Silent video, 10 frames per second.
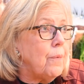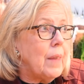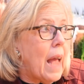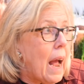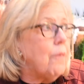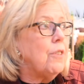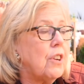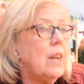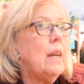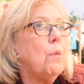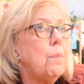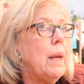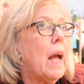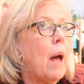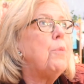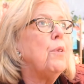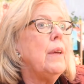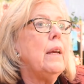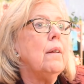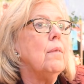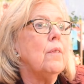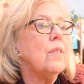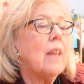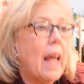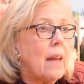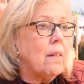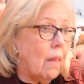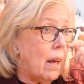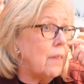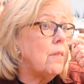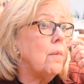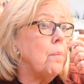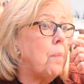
the average Canadian would be absolutely scandalized